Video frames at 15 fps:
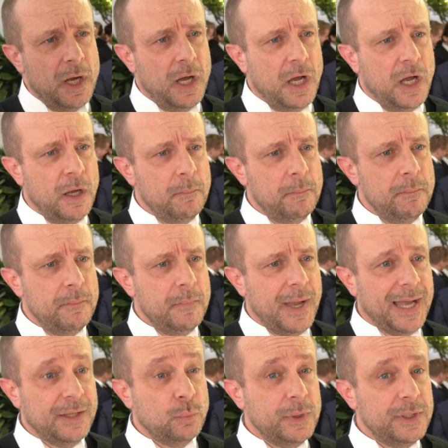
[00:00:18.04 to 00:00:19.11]
Um,
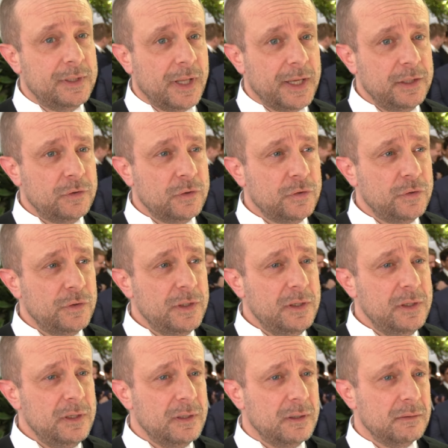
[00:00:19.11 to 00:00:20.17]
and we'd like to
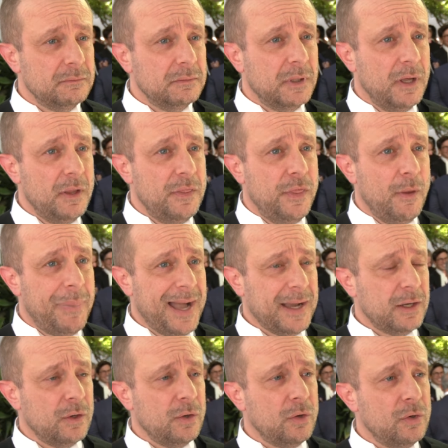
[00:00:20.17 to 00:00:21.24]
see the
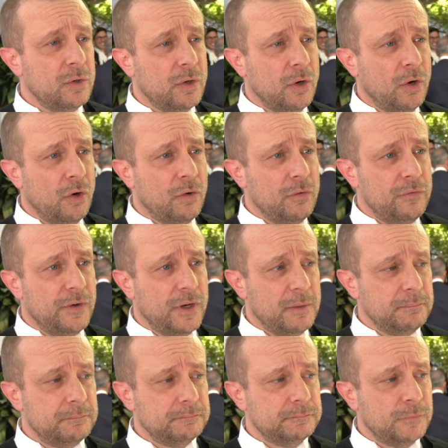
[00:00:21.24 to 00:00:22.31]
backlog of,
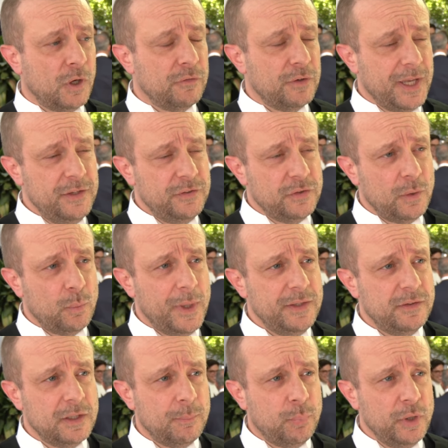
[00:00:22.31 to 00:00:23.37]
um, of cases
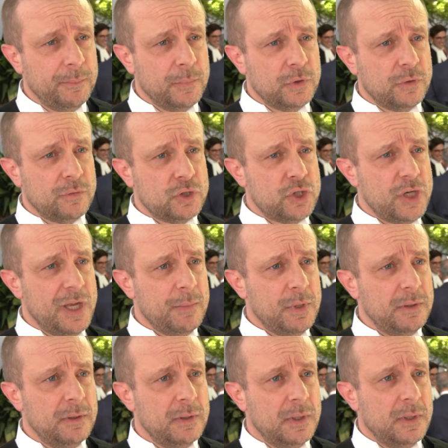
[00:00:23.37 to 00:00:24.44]
awaiting appointment of a
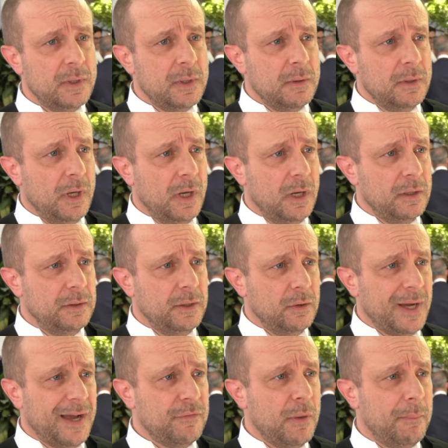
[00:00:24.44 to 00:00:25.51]
chairman, uh, you know,
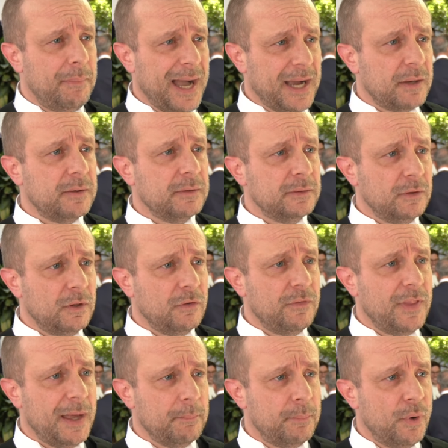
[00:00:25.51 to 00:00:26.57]
have the back of
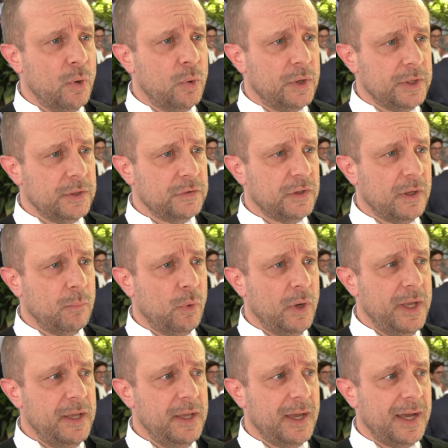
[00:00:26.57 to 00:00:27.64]
that broken in some
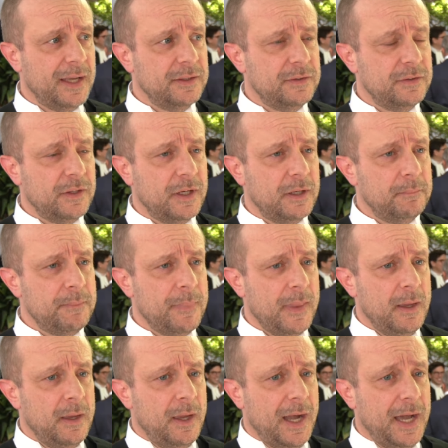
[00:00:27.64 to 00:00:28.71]
way and, um,
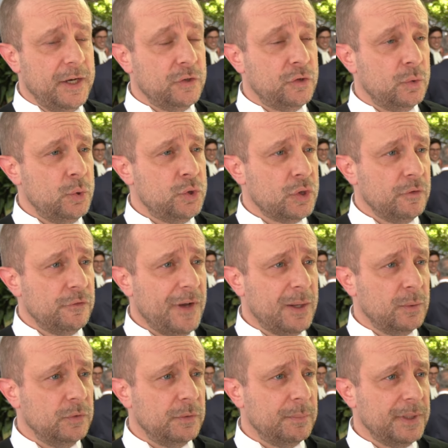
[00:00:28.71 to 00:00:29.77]
and a solution
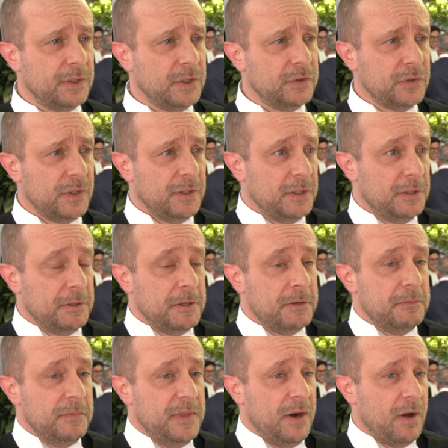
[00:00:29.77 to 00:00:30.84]
found, because
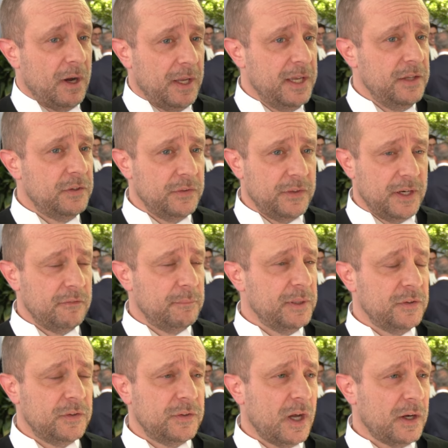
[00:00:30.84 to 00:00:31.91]
there are cases that have
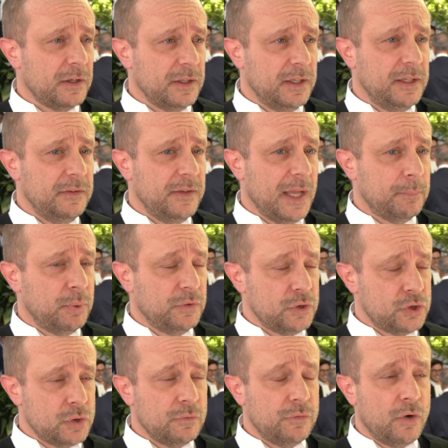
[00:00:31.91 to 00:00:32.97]
been stuck in that
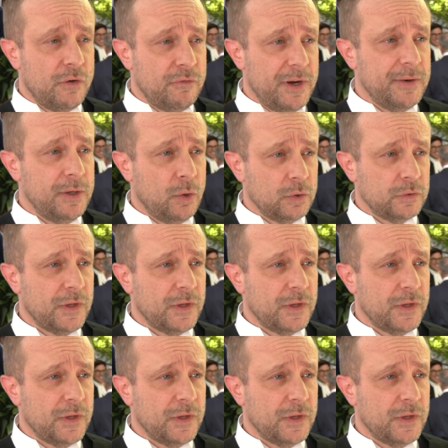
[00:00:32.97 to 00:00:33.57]
position for a very long